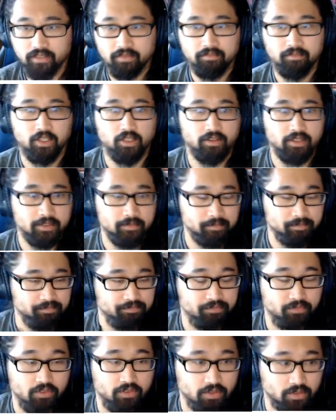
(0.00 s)
All right.
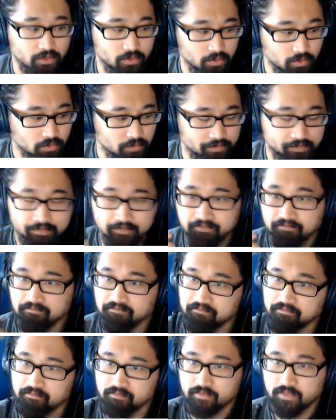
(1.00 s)
So,
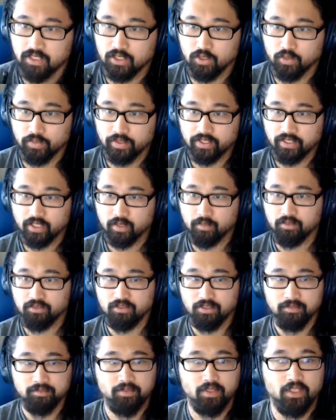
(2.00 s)
hello again, chemistry.
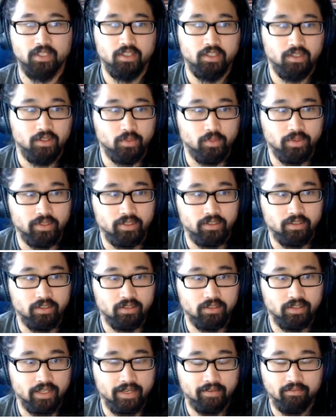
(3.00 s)
We're here
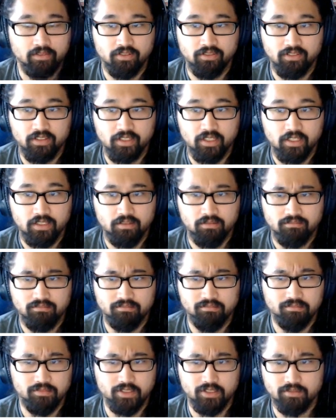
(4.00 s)
after C day
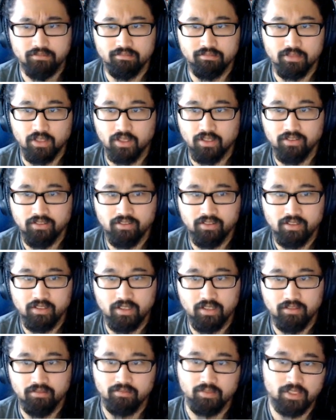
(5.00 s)
or on C
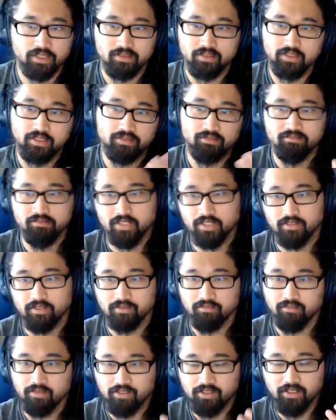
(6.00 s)
day, whatever it's
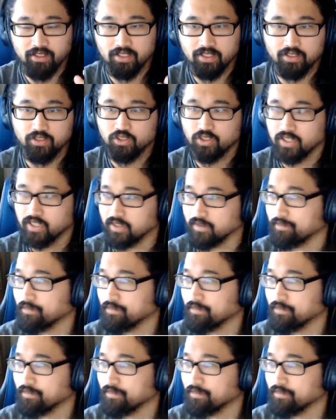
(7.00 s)
C-ish day.